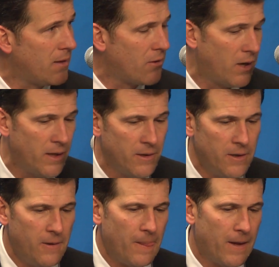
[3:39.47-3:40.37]
I thought
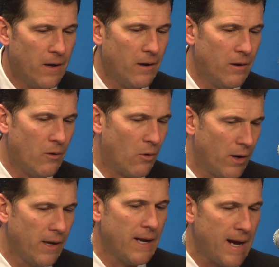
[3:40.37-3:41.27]

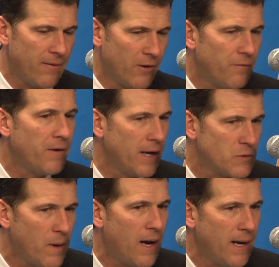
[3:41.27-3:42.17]
Oregon had their
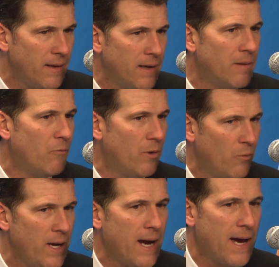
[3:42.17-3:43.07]
fans behind them when
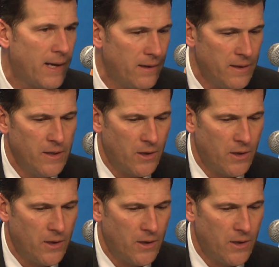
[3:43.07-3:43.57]
we had